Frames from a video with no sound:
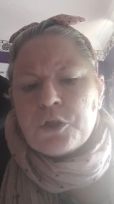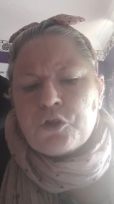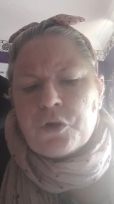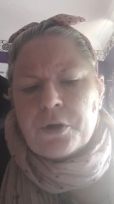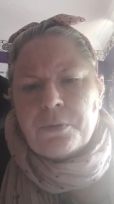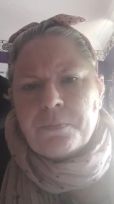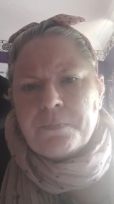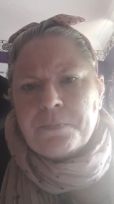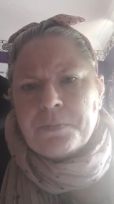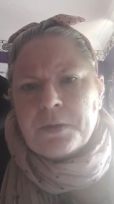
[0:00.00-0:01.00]
true?
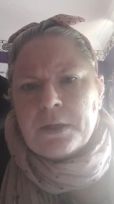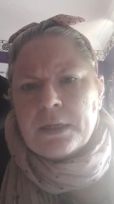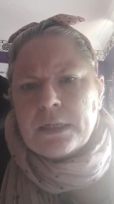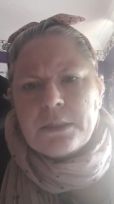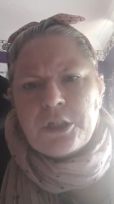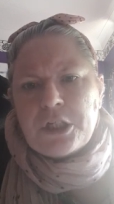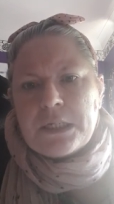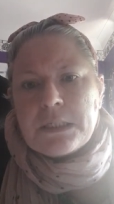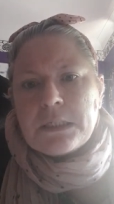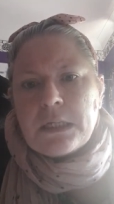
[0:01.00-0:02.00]
Is
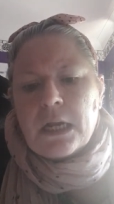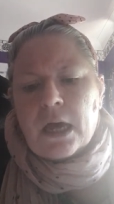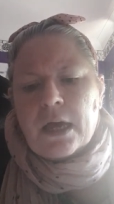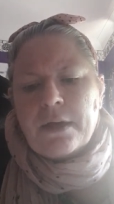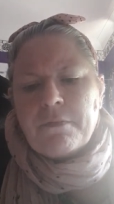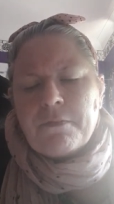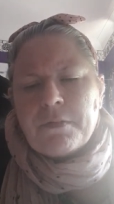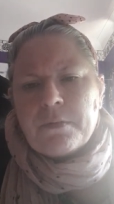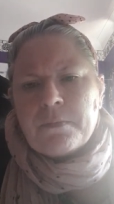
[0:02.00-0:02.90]
Jesus alive?